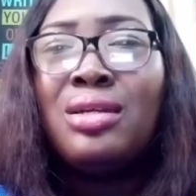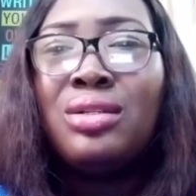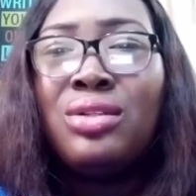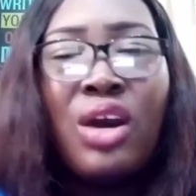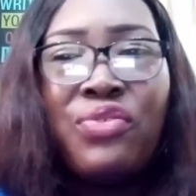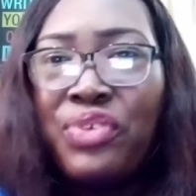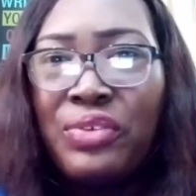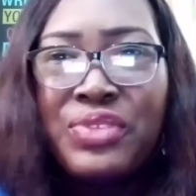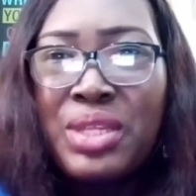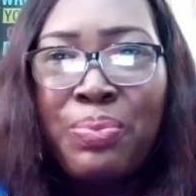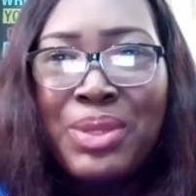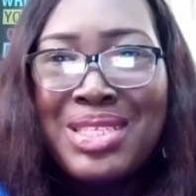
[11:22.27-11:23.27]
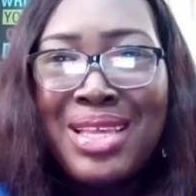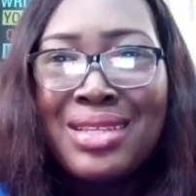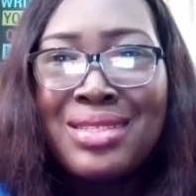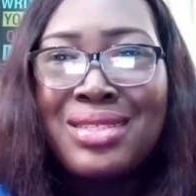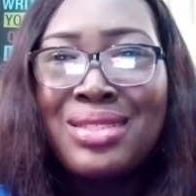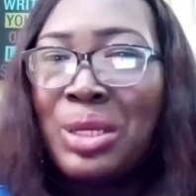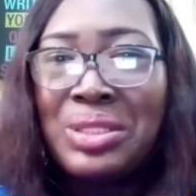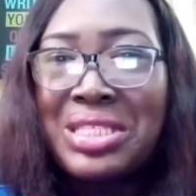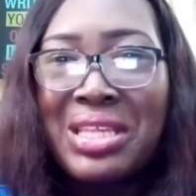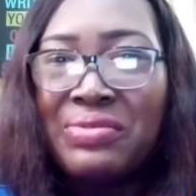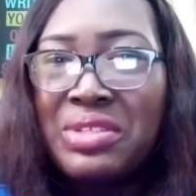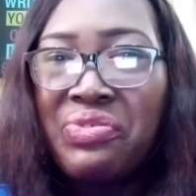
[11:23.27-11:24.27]
not 50%, not
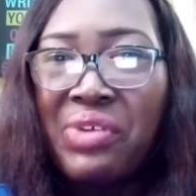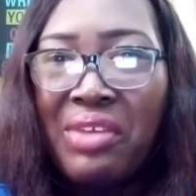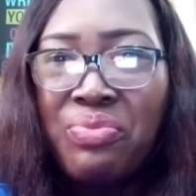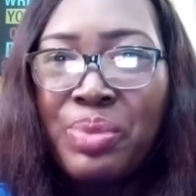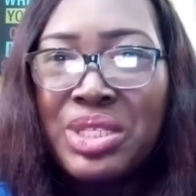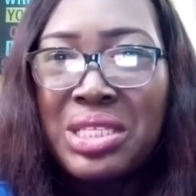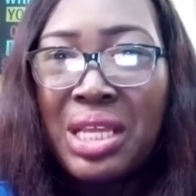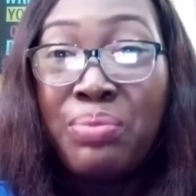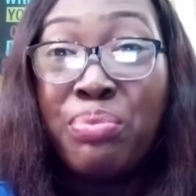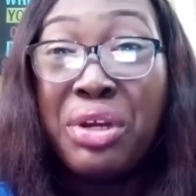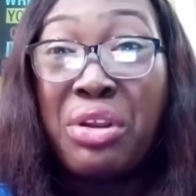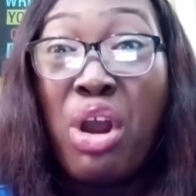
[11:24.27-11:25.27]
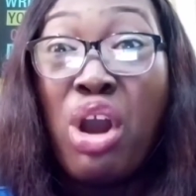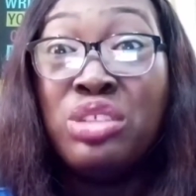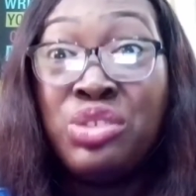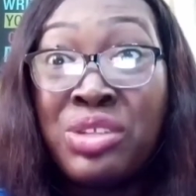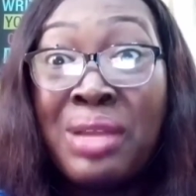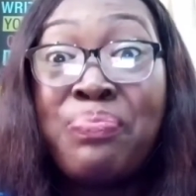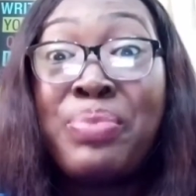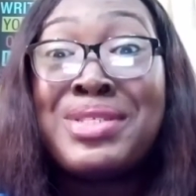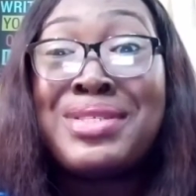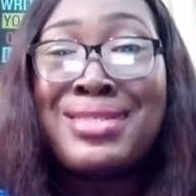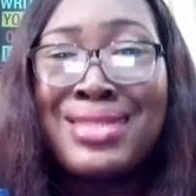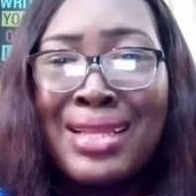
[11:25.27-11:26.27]
75%, but
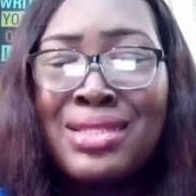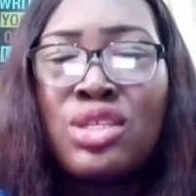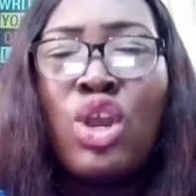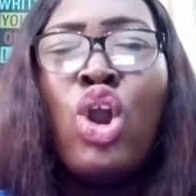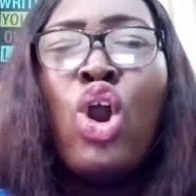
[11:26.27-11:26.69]
100%